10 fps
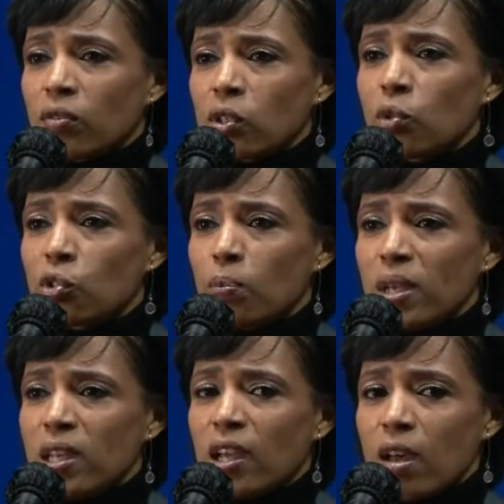social
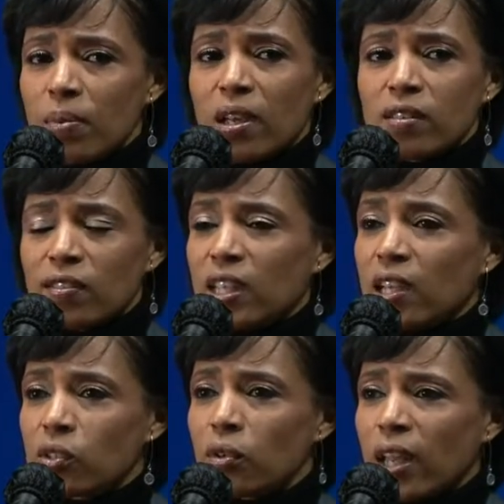media and because of the
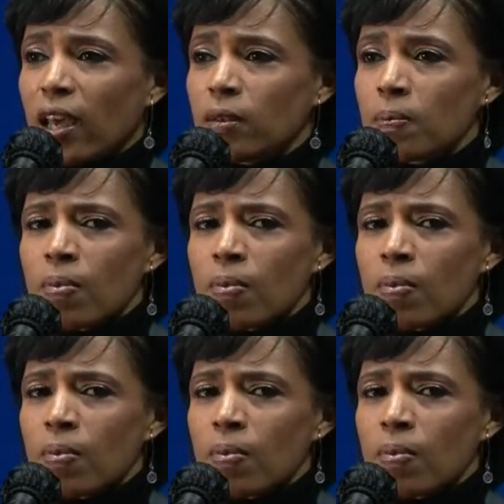internet.